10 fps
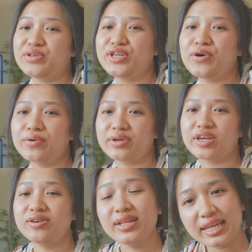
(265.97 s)
So
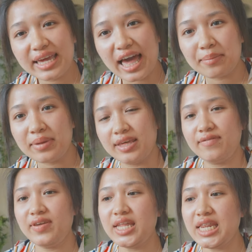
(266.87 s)
currently I'm
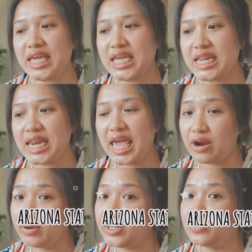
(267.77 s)
living in
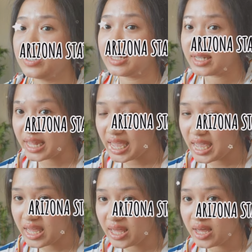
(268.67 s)
Arizona
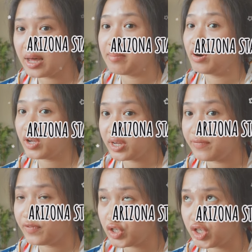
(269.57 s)
State,
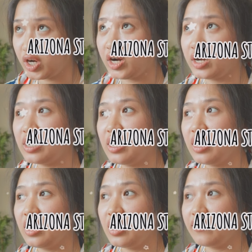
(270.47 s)
American for sure,
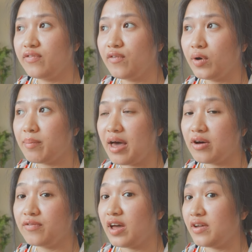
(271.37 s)
for
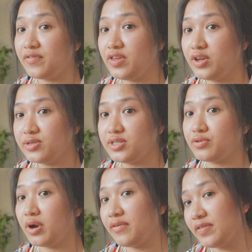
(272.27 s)
about five years
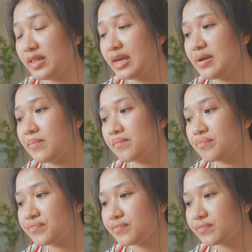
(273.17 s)
roughly.
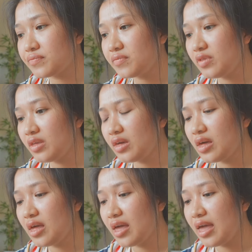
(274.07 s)

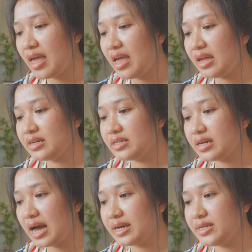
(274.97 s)
And
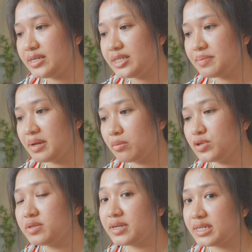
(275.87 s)
I spend
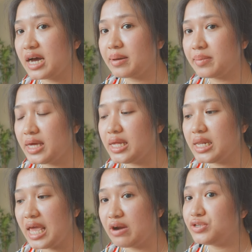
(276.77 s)
most of my time
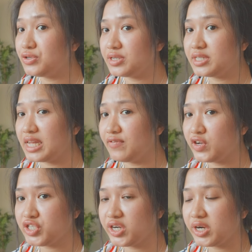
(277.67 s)
in Arizona State
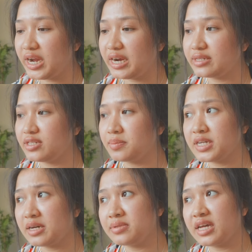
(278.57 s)
for sure, and
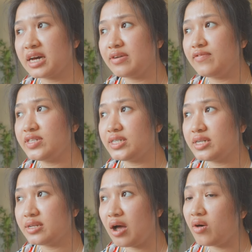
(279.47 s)
sometimes I
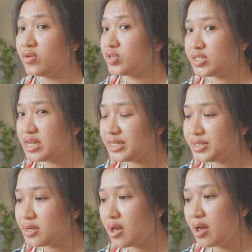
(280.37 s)
visited other
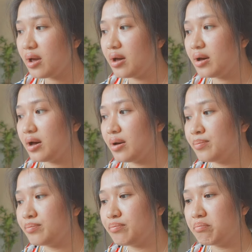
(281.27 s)
states.
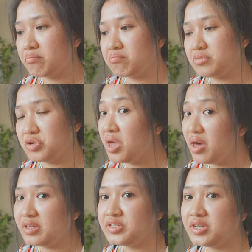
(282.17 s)
Um, so
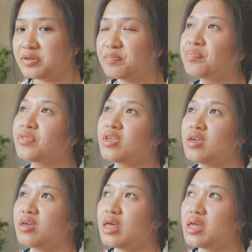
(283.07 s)
yeah, that's it.
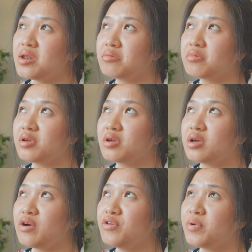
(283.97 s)
And
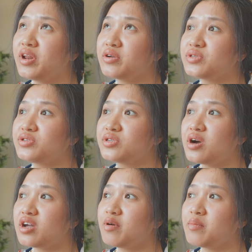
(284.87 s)
I don't know what else to
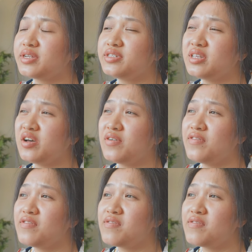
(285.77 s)
talk about myself.